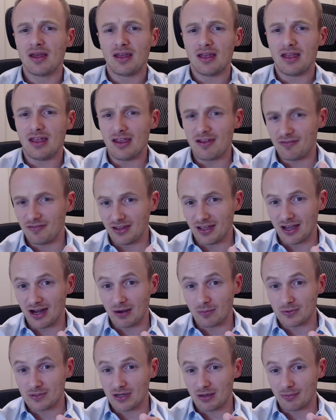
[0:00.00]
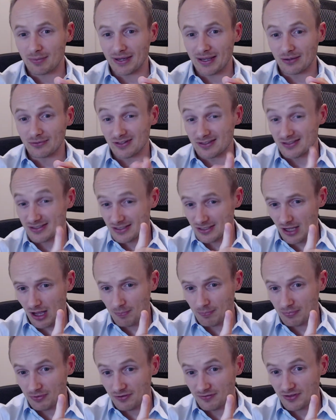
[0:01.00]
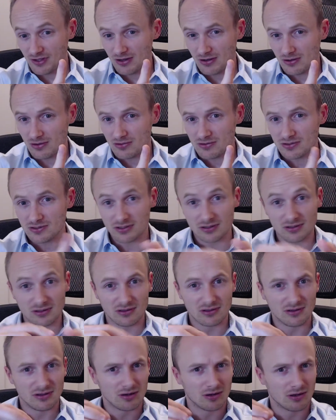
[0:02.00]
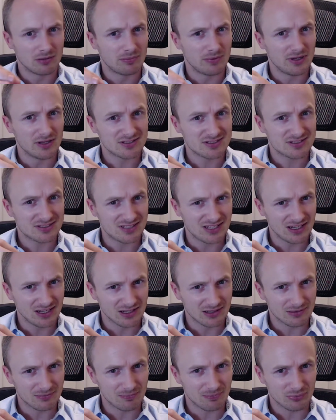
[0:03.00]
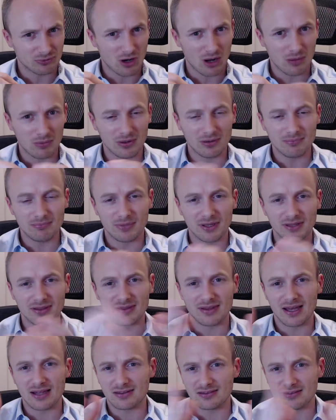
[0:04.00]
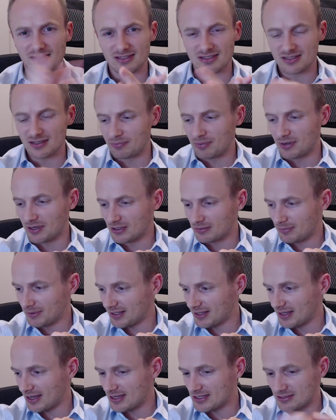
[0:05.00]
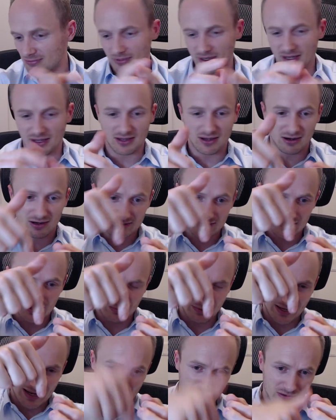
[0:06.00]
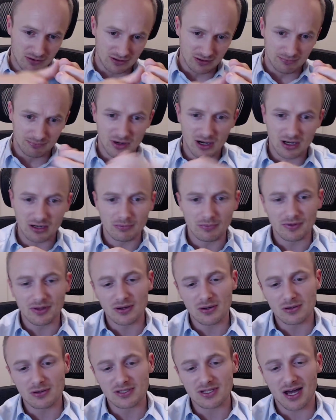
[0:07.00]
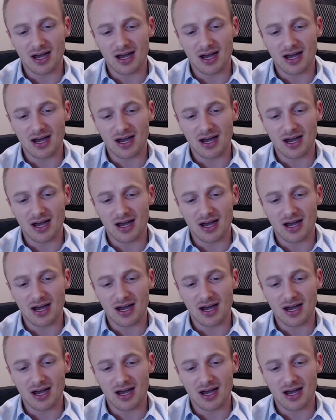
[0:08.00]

If the air was coming out the top of the hose, there would be a sealing problem, but that doesn't appear to be the case. My air is coming out of the bottom of the hose.